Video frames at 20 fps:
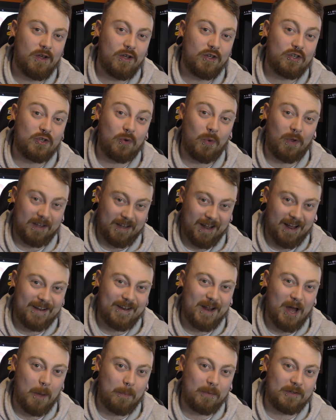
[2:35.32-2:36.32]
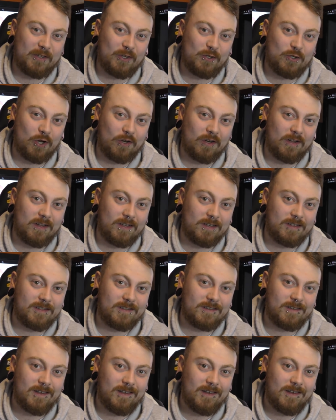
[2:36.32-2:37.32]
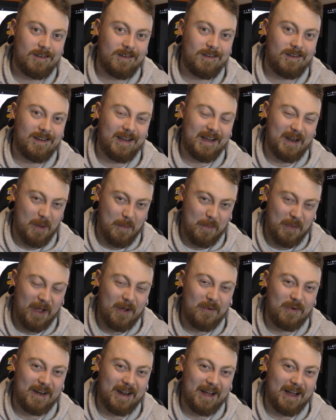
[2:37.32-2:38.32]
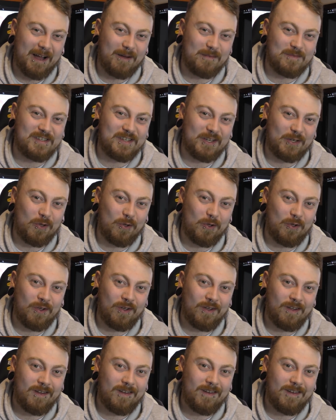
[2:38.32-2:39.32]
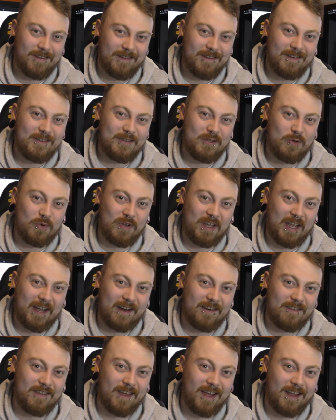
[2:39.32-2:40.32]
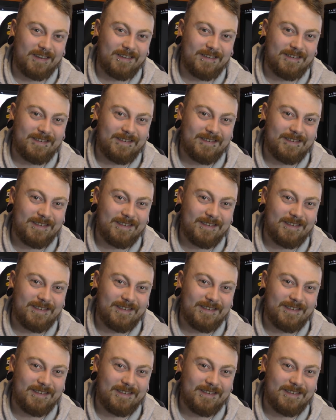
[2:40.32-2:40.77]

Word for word: So it can happen to journalists, and I bet when it happens to you, you'll care then.